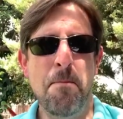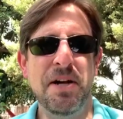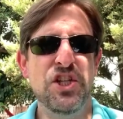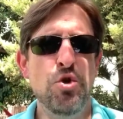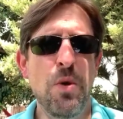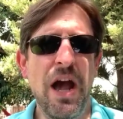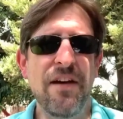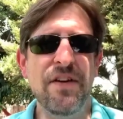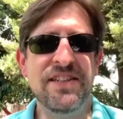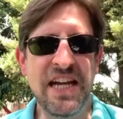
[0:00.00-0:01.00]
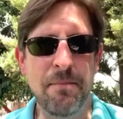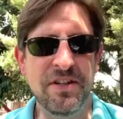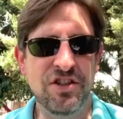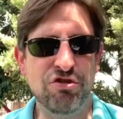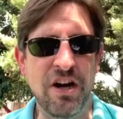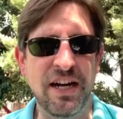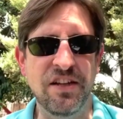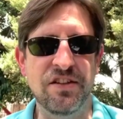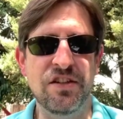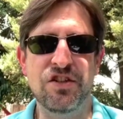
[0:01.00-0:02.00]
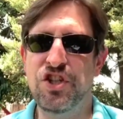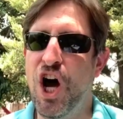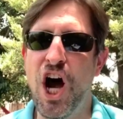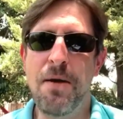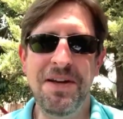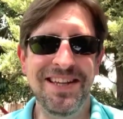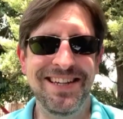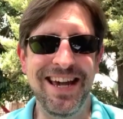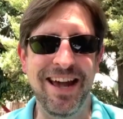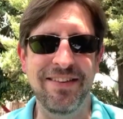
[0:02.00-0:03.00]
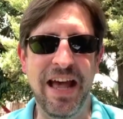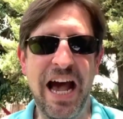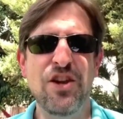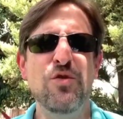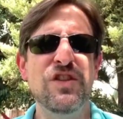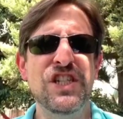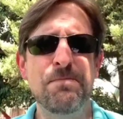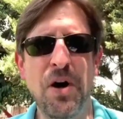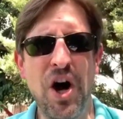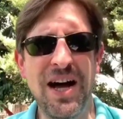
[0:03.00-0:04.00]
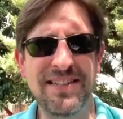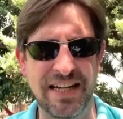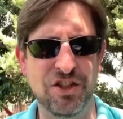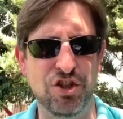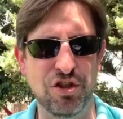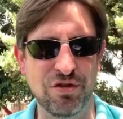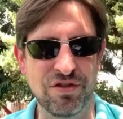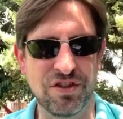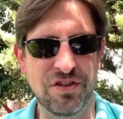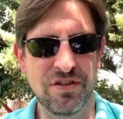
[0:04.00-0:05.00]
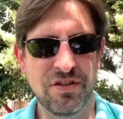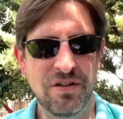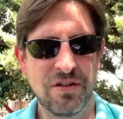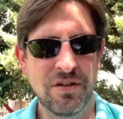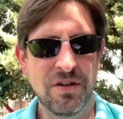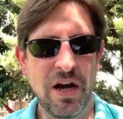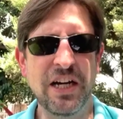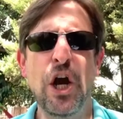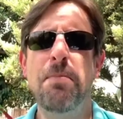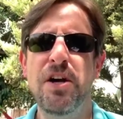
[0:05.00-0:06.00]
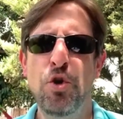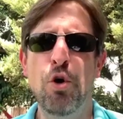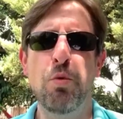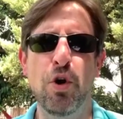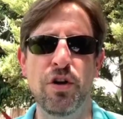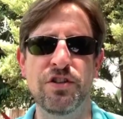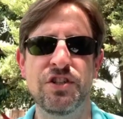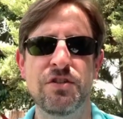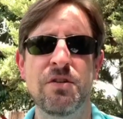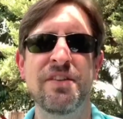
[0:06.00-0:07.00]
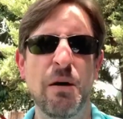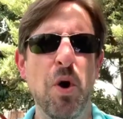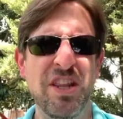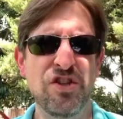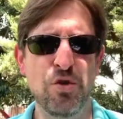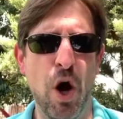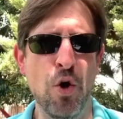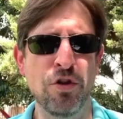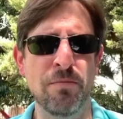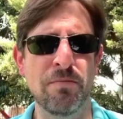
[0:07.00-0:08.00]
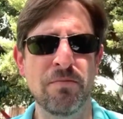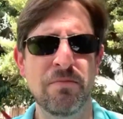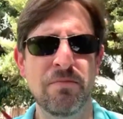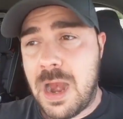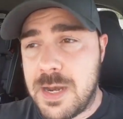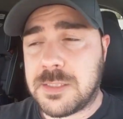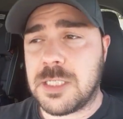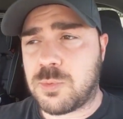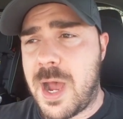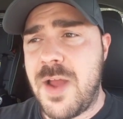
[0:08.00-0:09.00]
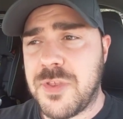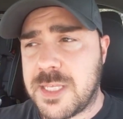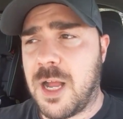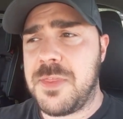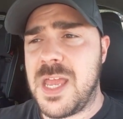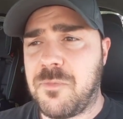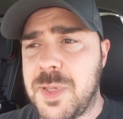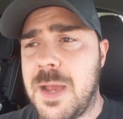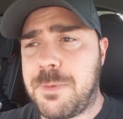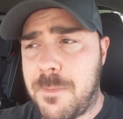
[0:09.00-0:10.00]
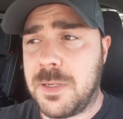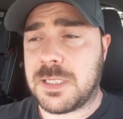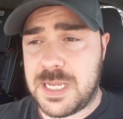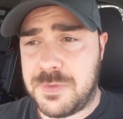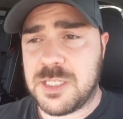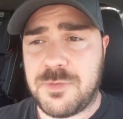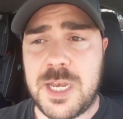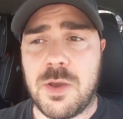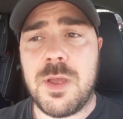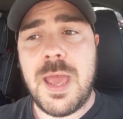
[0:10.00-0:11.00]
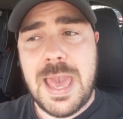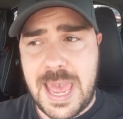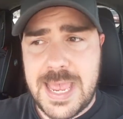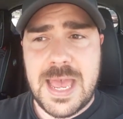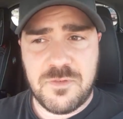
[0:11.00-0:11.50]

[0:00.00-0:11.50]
But you have demonstrated time and again how you despise us Jews. I go by your words. Now, why don't you own them? And this is why I have to tell the FBI publicly in this video, hey,